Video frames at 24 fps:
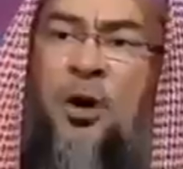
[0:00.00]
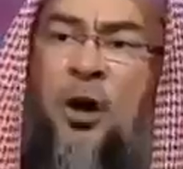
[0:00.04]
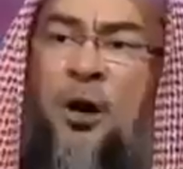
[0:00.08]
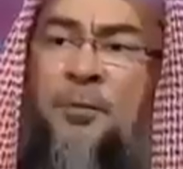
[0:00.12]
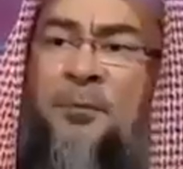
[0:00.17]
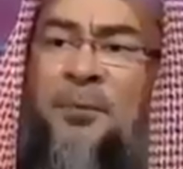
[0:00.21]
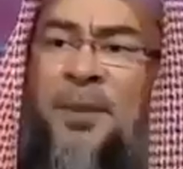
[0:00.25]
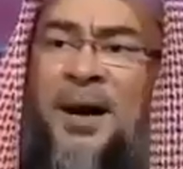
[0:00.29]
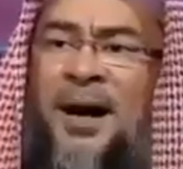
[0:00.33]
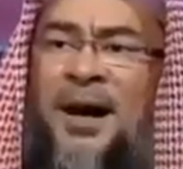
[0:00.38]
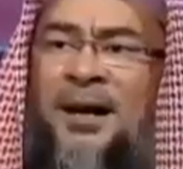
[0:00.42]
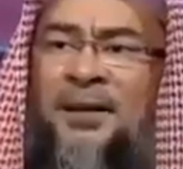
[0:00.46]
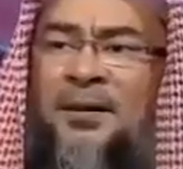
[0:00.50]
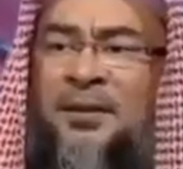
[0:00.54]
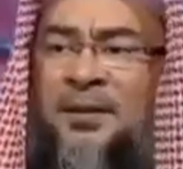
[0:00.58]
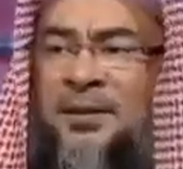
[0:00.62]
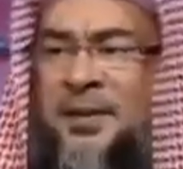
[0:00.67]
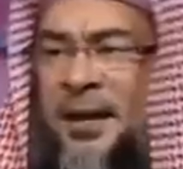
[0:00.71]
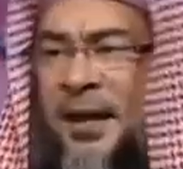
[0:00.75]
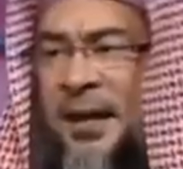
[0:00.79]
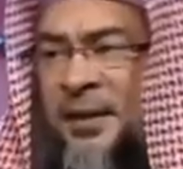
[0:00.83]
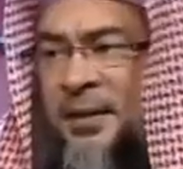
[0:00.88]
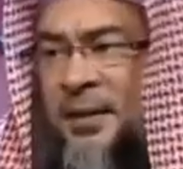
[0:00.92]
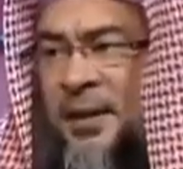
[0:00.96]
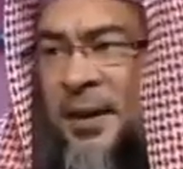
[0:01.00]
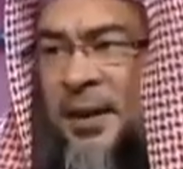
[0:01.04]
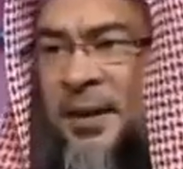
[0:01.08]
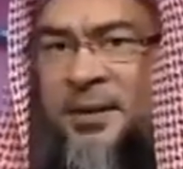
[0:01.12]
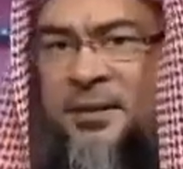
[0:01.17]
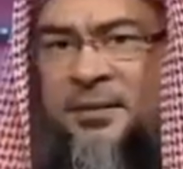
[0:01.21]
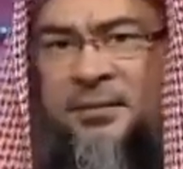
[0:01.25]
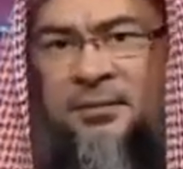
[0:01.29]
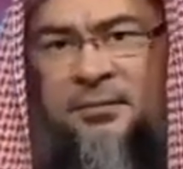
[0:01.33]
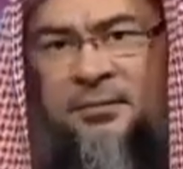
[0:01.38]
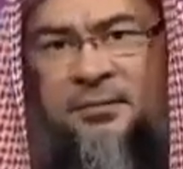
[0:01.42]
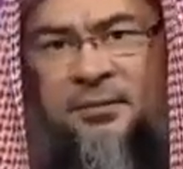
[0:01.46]
combat that
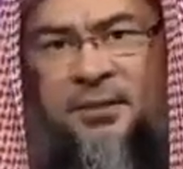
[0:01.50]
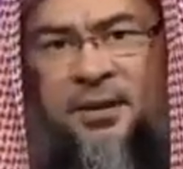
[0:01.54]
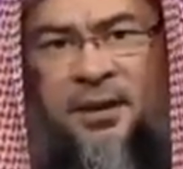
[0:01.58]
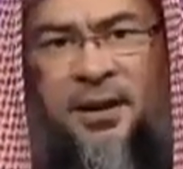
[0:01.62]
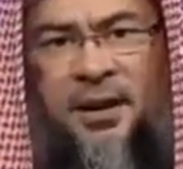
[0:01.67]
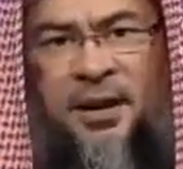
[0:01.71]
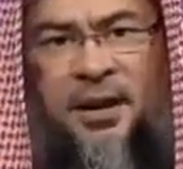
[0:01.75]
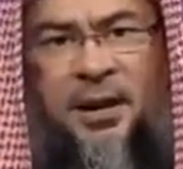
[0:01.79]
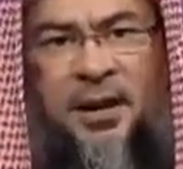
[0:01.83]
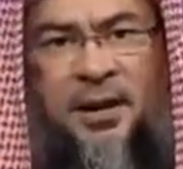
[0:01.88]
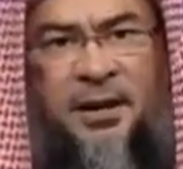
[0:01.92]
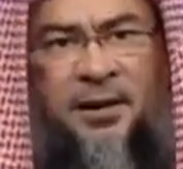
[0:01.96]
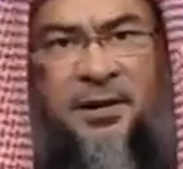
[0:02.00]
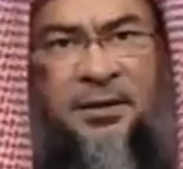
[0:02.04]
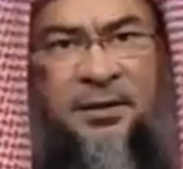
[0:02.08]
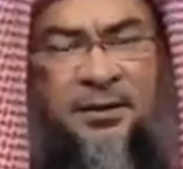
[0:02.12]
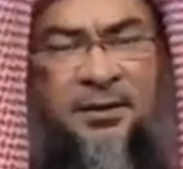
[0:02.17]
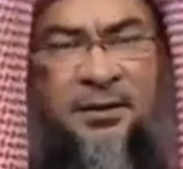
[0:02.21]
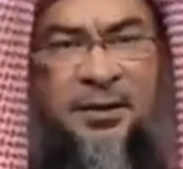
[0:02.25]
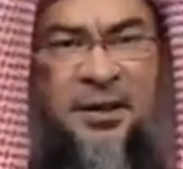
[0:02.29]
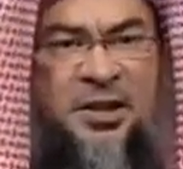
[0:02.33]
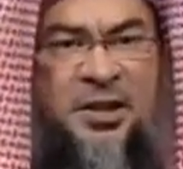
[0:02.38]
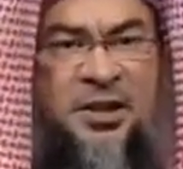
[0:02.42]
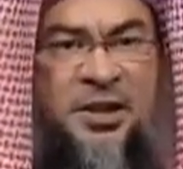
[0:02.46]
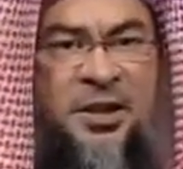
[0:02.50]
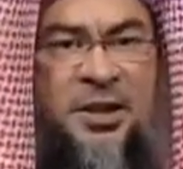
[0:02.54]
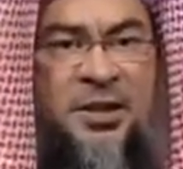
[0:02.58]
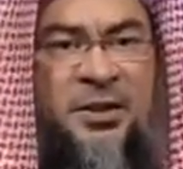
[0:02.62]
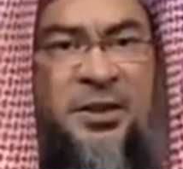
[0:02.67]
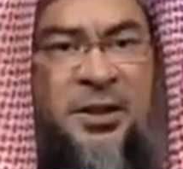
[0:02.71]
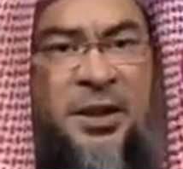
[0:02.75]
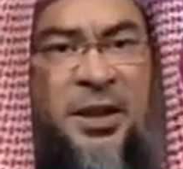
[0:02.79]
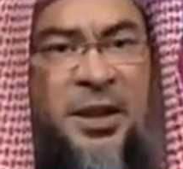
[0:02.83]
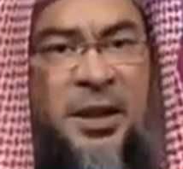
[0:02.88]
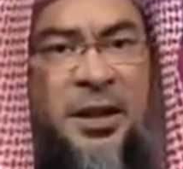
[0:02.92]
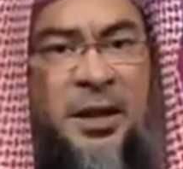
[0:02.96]
is in the
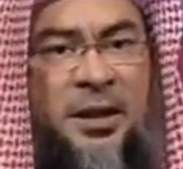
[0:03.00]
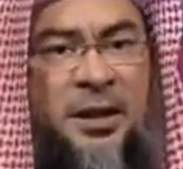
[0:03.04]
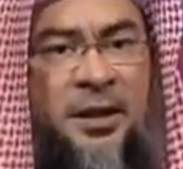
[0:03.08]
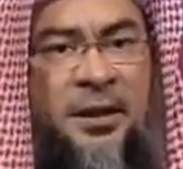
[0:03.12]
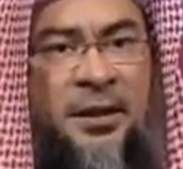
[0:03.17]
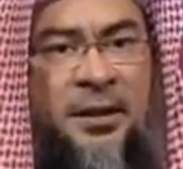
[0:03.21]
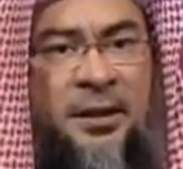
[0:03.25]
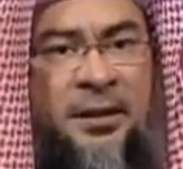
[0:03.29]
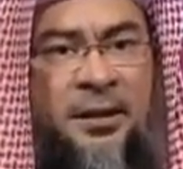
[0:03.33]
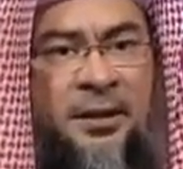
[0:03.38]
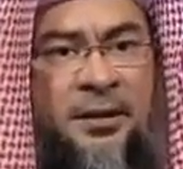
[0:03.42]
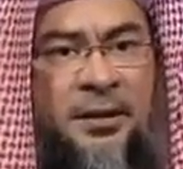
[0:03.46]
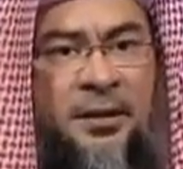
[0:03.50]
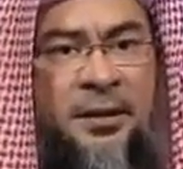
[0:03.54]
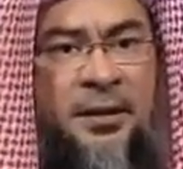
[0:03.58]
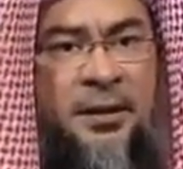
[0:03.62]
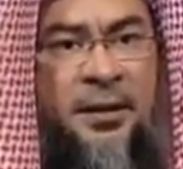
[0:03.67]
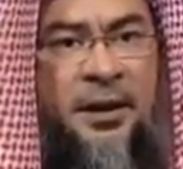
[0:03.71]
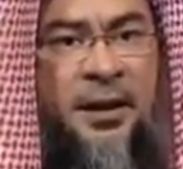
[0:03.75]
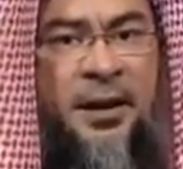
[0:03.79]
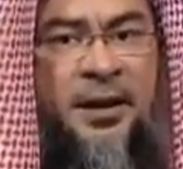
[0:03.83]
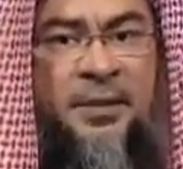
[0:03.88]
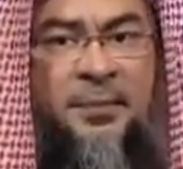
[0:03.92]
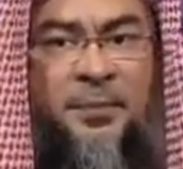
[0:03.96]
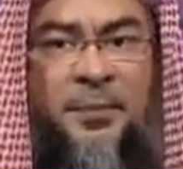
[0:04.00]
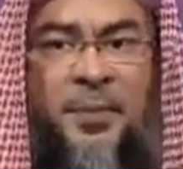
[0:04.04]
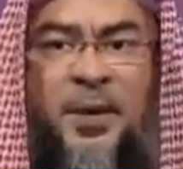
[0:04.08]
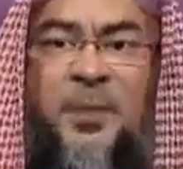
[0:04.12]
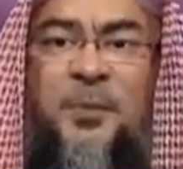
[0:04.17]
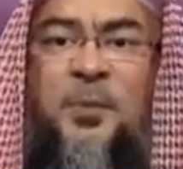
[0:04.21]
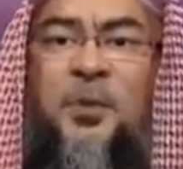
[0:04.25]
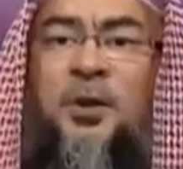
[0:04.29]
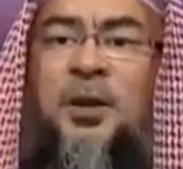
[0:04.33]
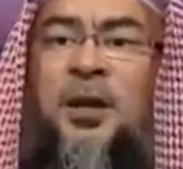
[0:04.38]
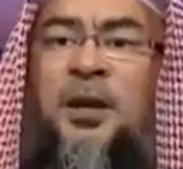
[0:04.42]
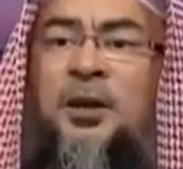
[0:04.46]
city, and
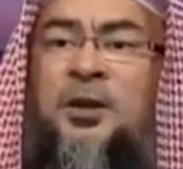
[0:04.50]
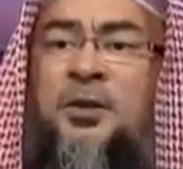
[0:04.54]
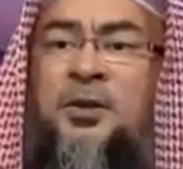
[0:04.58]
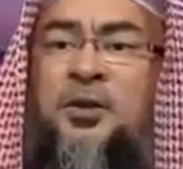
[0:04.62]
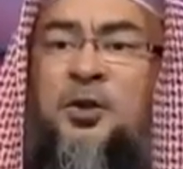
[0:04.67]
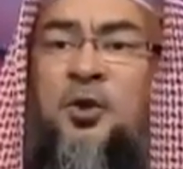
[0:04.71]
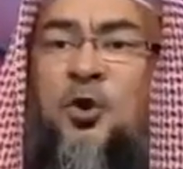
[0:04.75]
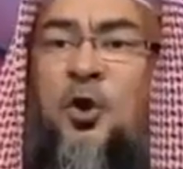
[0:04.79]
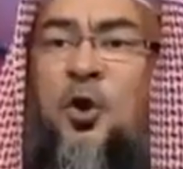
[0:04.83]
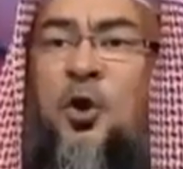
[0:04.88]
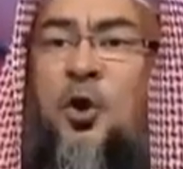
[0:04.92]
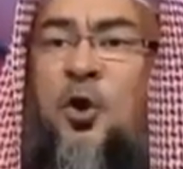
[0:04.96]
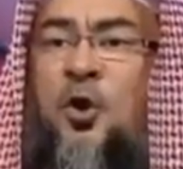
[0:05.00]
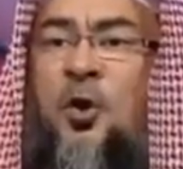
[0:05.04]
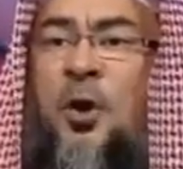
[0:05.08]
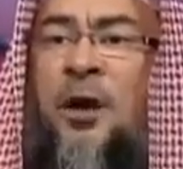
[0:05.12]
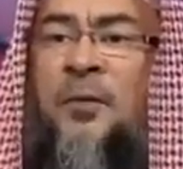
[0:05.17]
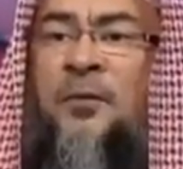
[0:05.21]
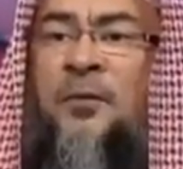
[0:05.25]
people are so